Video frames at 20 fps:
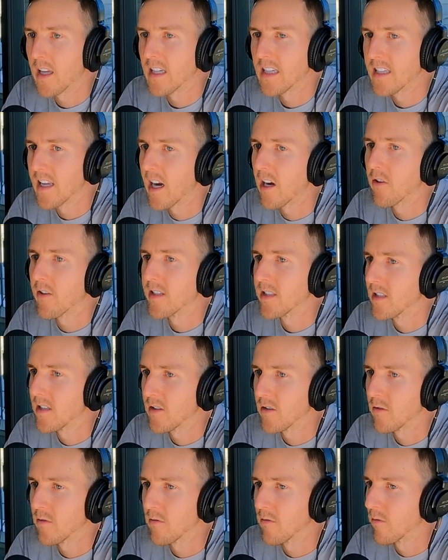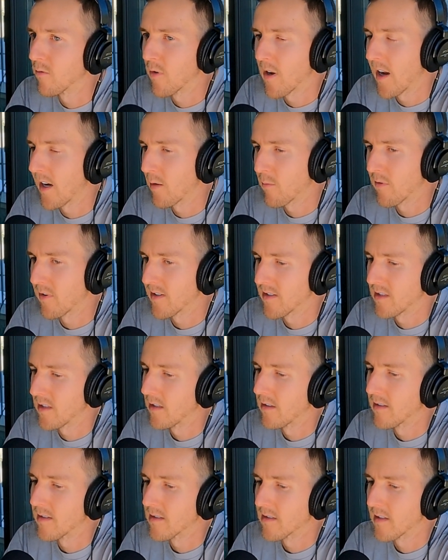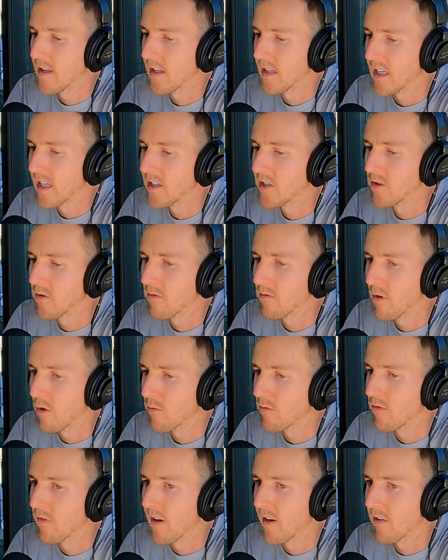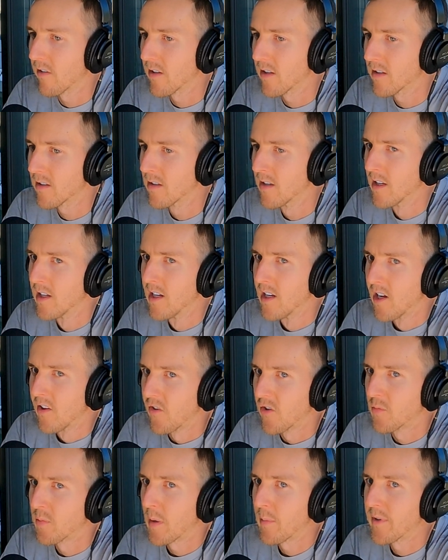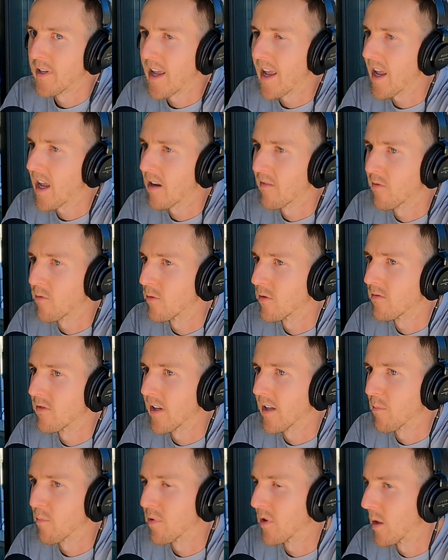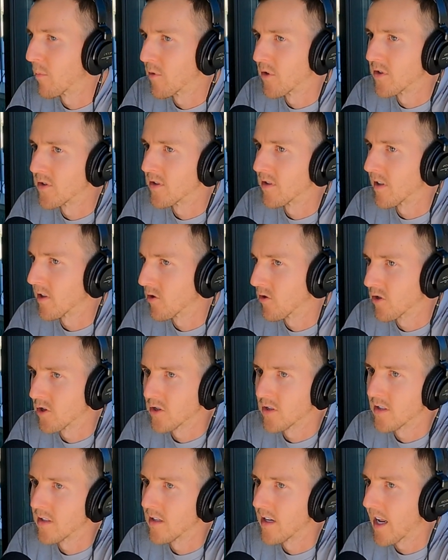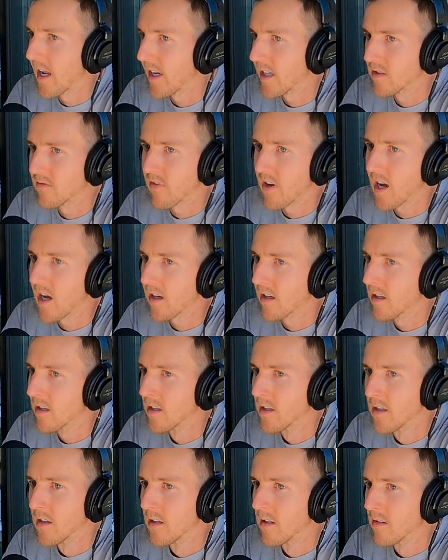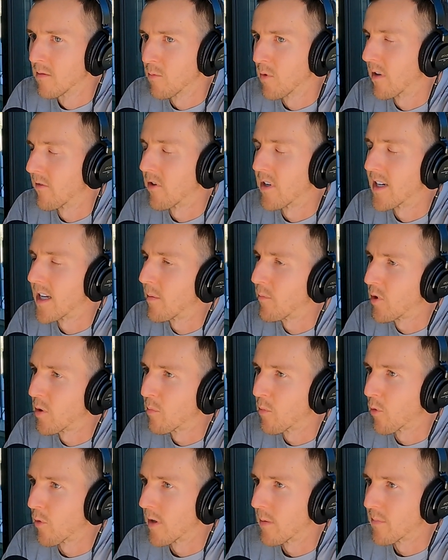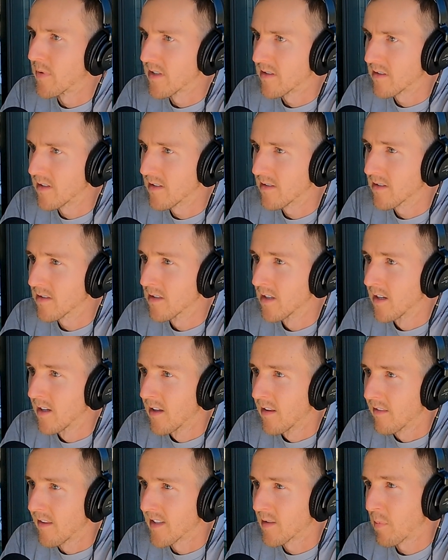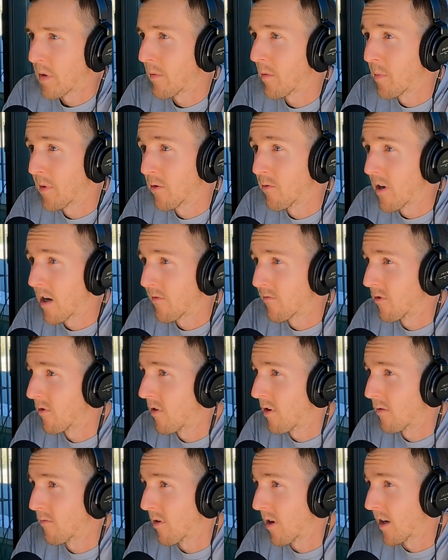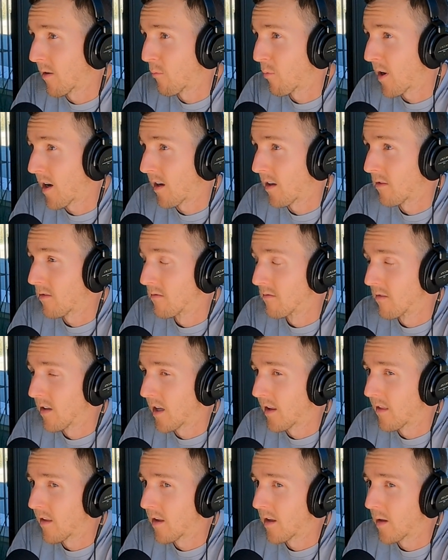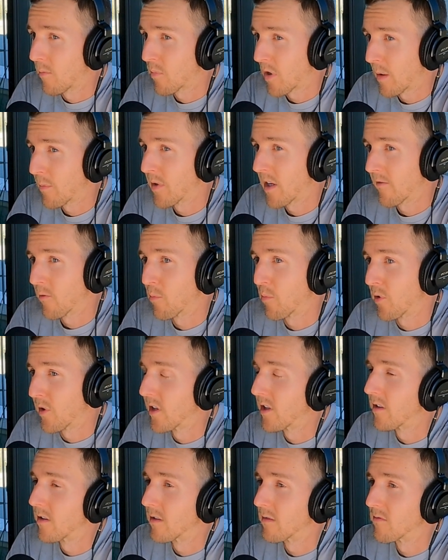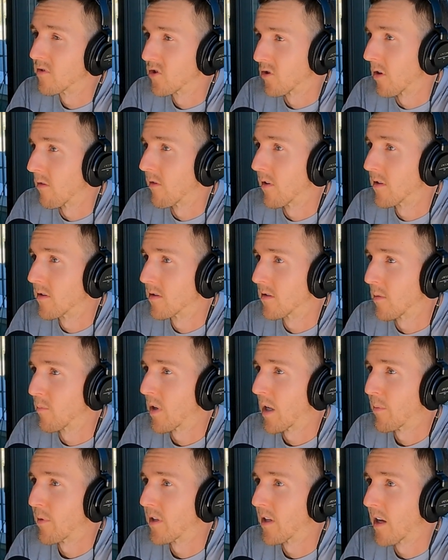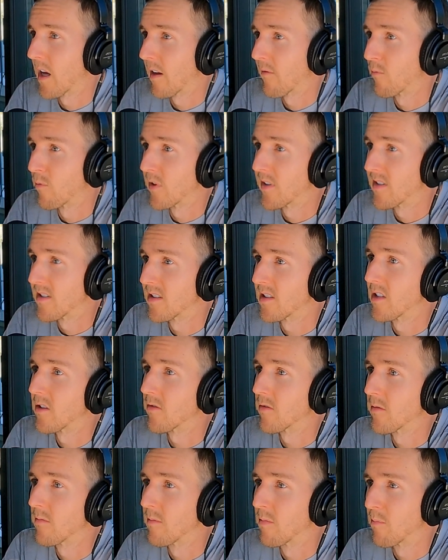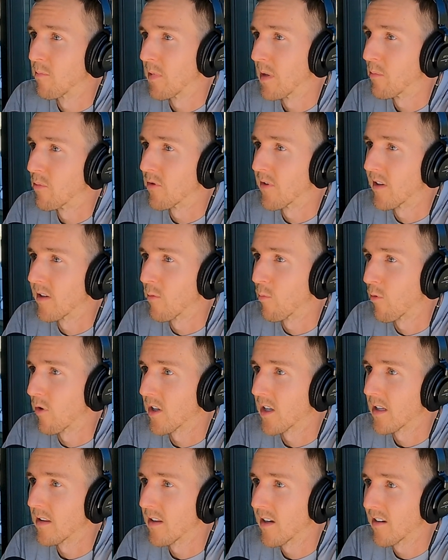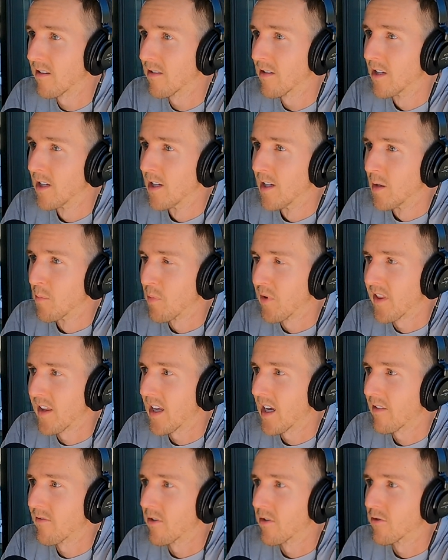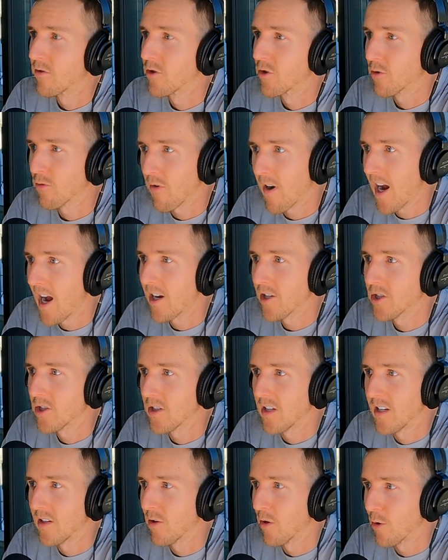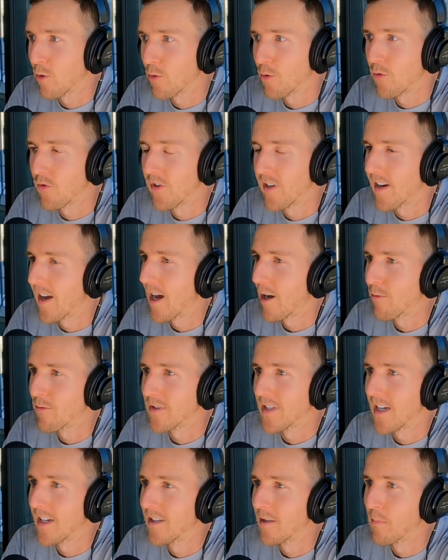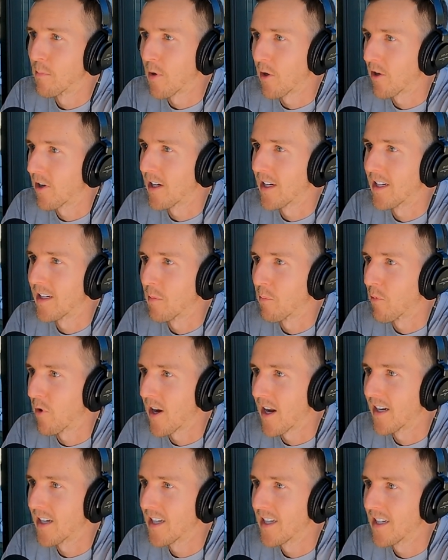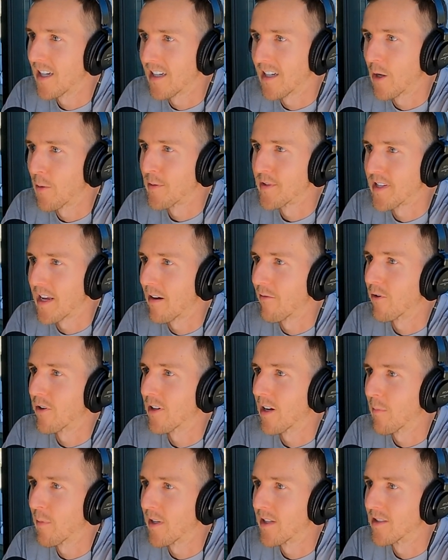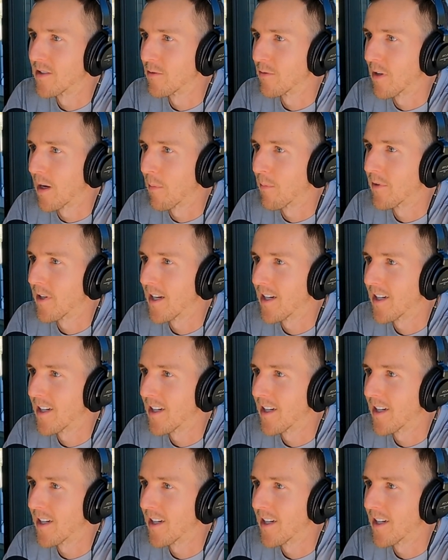guarantee you, anyone listening to this, that in your local area, there's probably a handful of like plumbers, electrician, HVAC, whatever, name your boring business, that's probably been around for a long while, and they probably have a pretty good service. They probably have really skilled people that are working there, but they have trash and old and outdated marketing and branding, and no one's ever come in to update